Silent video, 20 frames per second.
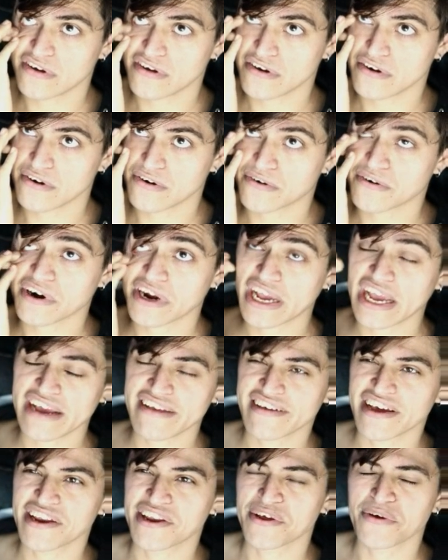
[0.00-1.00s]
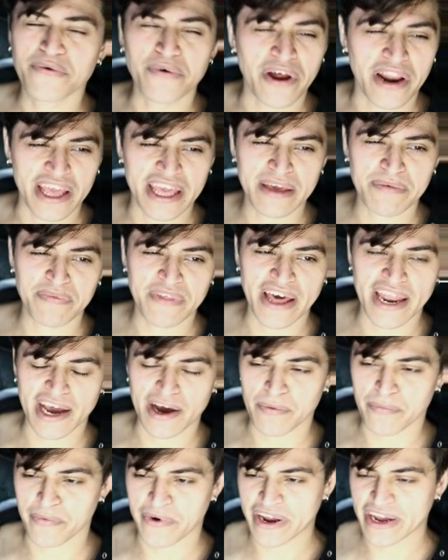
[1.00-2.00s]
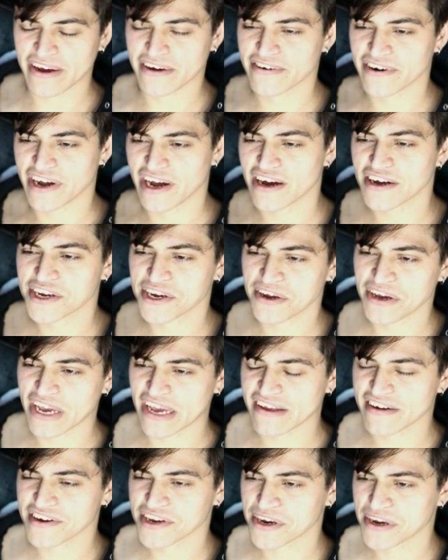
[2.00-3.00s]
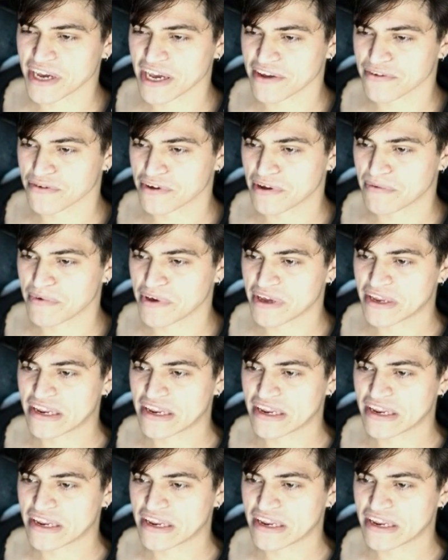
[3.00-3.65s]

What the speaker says: Or in case I do want to keep that outbreak. Hold on, I'll show you guys. I'll show you guys what I mean.